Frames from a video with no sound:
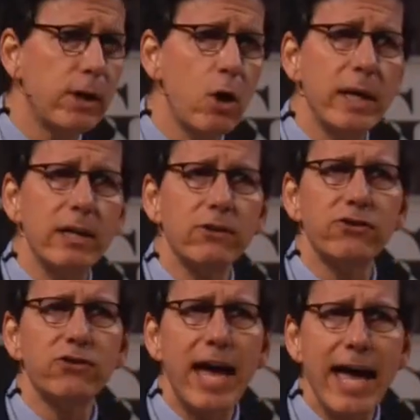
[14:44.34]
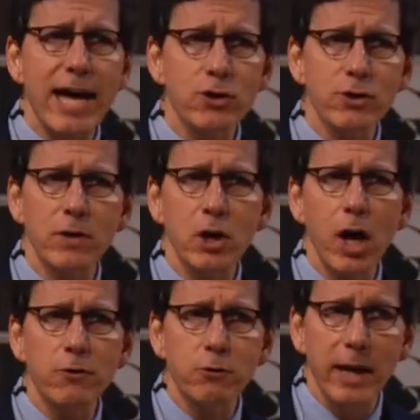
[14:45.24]
flowing stash of the
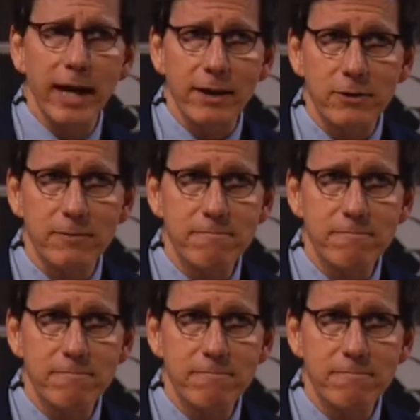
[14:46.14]
contraband.